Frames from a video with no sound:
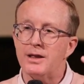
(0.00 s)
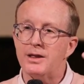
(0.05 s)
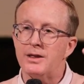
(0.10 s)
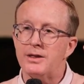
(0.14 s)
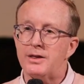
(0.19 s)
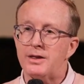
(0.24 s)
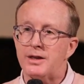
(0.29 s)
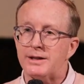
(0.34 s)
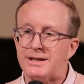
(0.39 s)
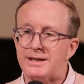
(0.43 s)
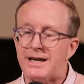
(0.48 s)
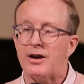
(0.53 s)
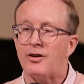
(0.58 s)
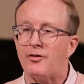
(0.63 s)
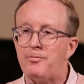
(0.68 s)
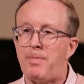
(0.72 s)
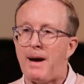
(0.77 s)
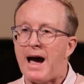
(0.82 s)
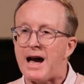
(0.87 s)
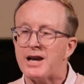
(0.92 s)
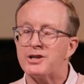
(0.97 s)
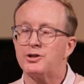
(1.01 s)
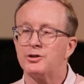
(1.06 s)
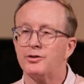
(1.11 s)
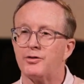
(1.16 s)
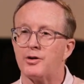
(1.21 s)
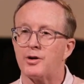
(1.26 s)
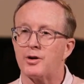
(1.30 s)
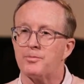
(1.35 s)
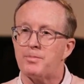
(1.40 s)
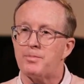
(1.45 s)
the date of
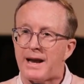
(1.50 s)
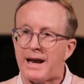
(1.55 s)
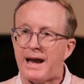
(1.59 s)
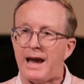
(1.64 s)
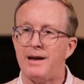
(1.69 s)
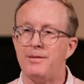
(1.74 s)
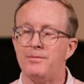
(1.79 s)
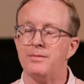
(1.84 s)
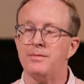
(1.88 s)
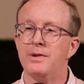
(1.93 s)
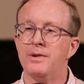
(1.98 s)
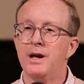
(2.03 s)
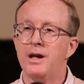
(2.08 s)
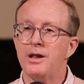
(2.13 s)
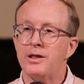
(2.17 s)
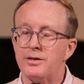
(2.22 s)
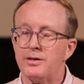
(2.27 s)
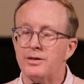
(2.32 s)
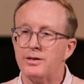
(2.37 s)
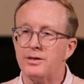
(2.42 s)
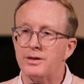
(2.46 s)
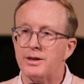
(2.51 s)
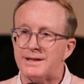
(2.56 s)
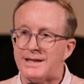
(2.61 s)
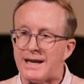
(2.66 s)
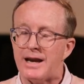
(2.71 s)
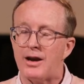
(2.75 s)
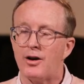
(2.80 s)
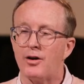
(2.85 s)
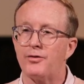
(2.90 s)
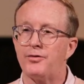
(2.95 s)
Passover became the date
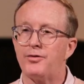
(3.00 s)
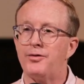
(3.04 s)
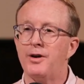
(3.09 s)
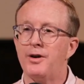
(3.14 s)
of